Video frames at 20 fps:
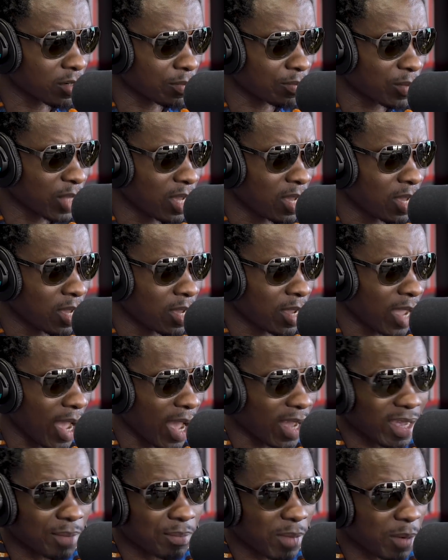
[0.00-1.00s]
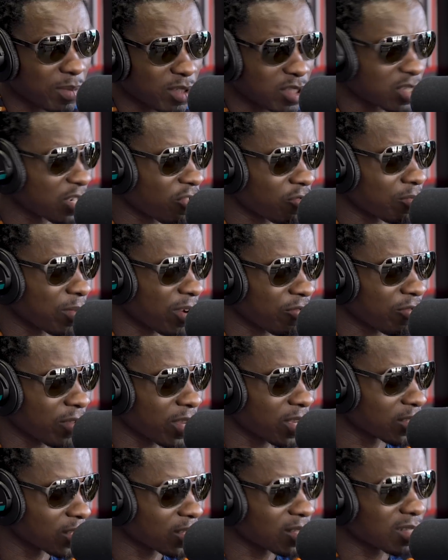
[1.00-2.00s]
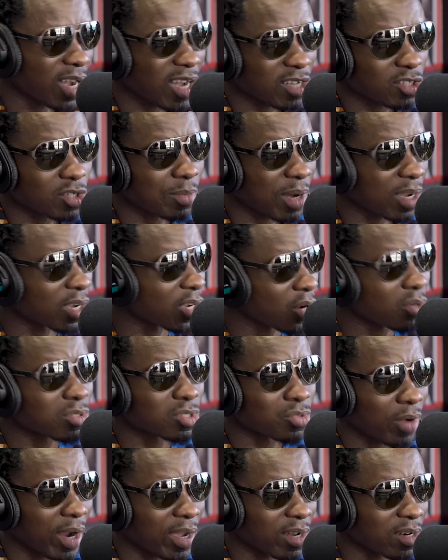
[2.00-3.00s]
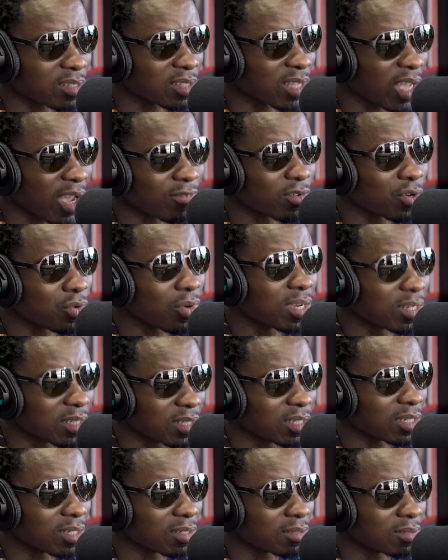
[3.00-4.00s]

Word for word: Mm-hmm. I get my material from my fans. These guys are my ghostwriters. They have no idea.